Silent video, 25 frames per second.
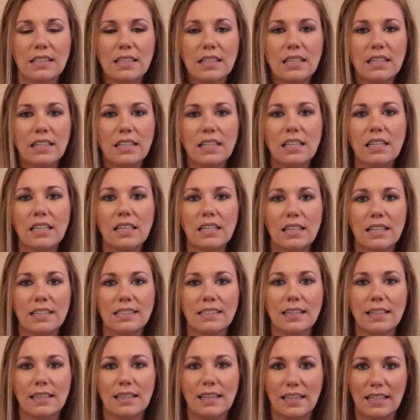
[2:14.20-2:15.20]
he
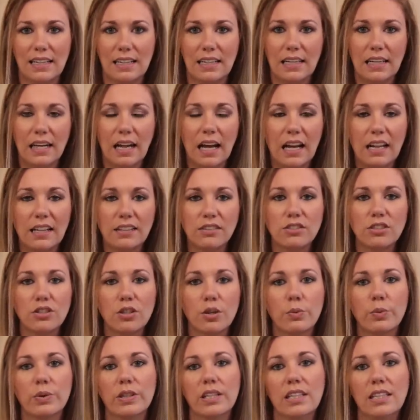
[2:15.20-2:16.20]
is a lighting guy.
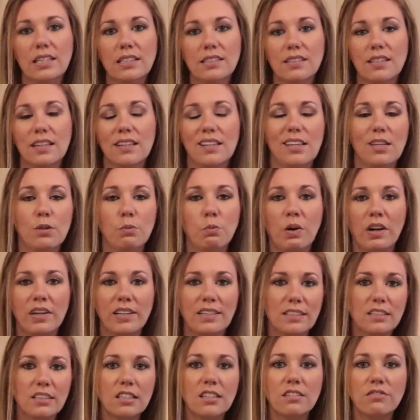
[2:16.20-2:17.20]
So when he said he
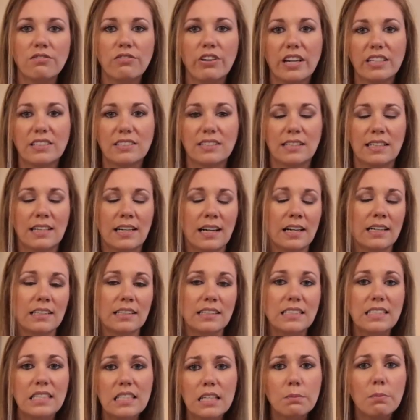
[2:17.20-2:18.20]
wanted to invest in
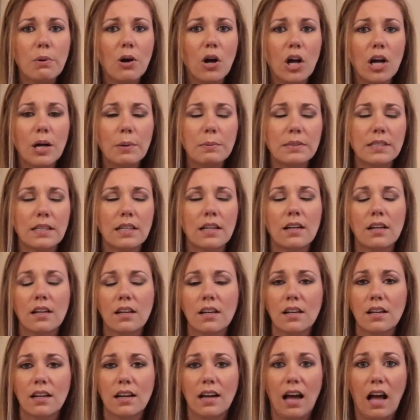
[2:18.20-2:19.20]
LED bulbs,
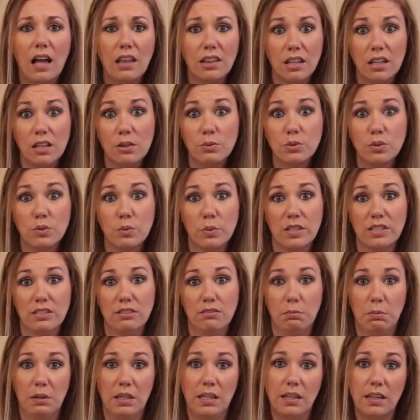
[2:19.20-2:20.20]
I thought it was a
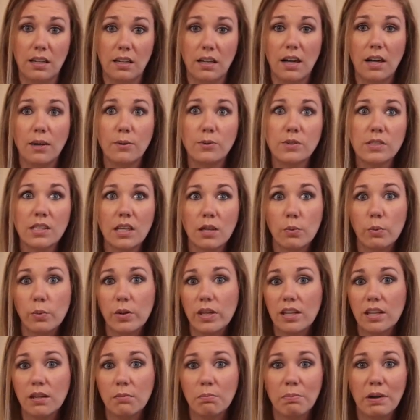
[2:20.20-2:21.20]
waste of money. I was like,
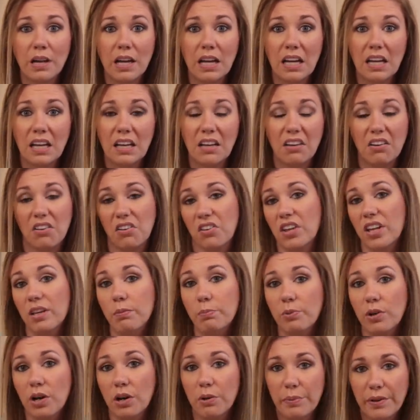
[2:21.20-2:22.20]
we can buy a
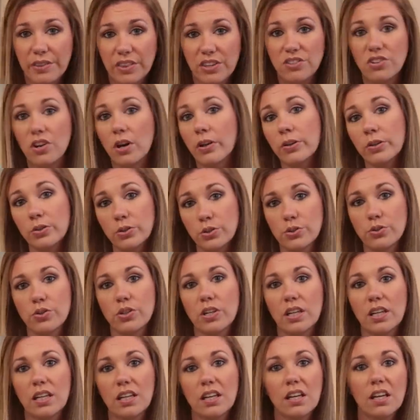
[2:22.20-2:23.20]
light bulb at the Dollar
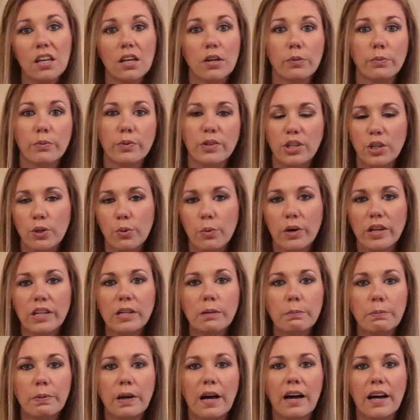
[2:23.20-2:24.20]
Tree when you want
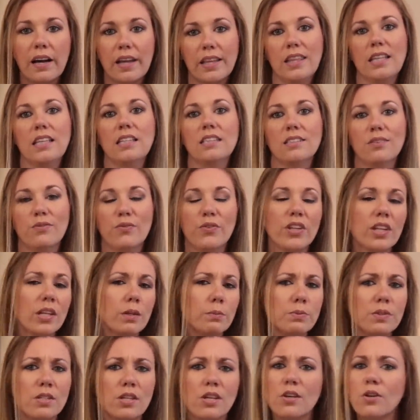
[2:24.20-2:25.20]
to buy these
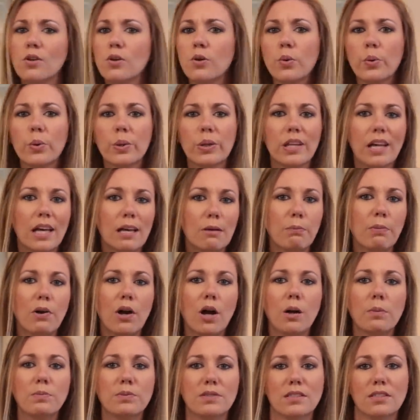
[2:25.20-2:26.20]
Philips Hue light
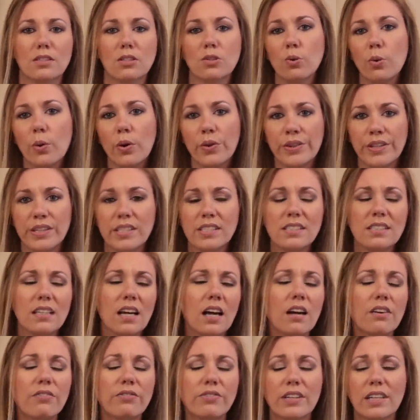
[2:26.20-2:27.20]
bulbs and do all this
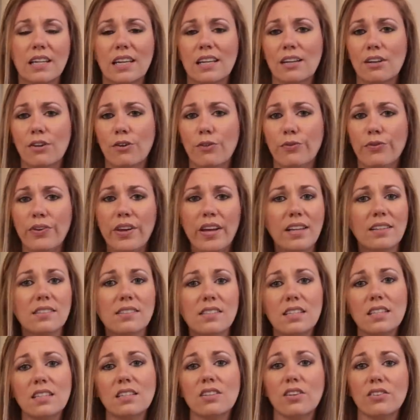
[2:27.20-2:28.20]
stuff and get all
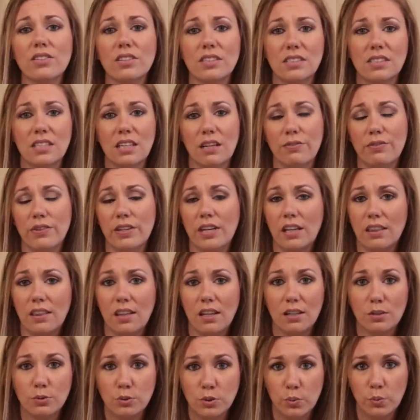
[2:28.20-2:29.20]
fancy and all this stuff. And I
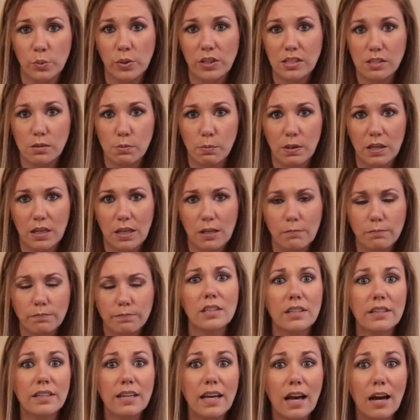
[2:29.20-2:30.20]
thought it was a waste of money.
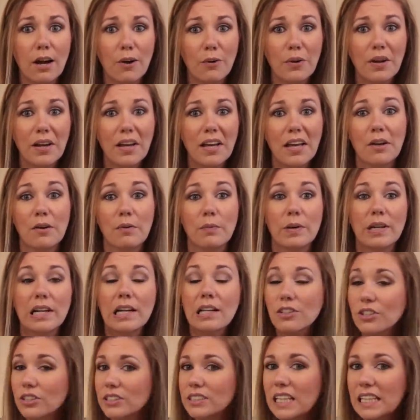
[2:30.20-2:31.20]
Now, when
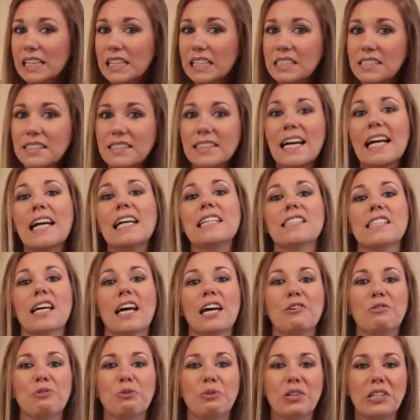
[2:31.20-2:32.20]
I looked at the stats,
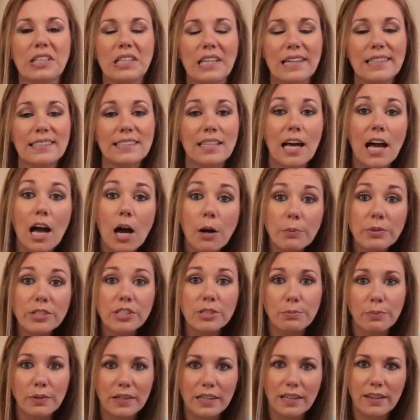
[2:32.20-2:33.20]
I realized how
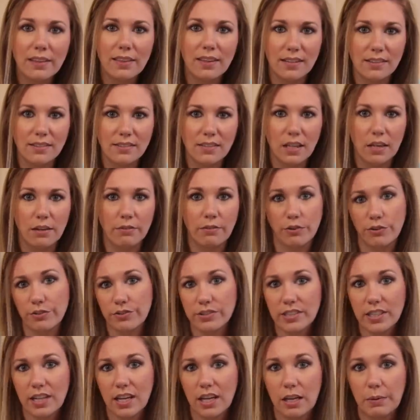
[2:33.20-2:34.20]
much money they save
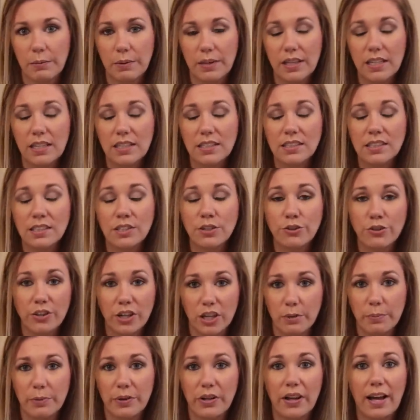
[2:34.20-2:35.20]
over time. It is
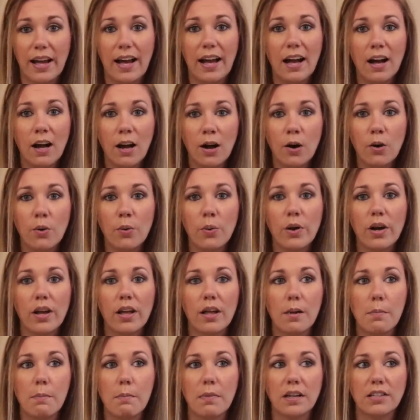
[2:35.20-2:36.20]
incredible
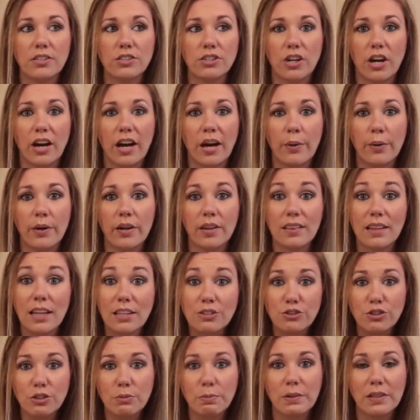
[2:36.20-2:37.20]
how much our
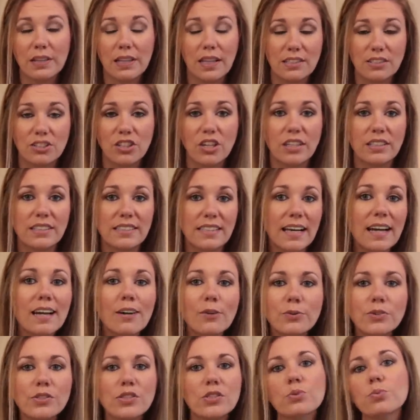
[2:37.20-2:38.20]
electric bill has gone
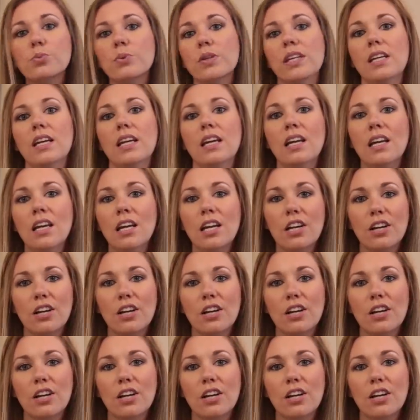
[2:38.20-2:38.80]
down since we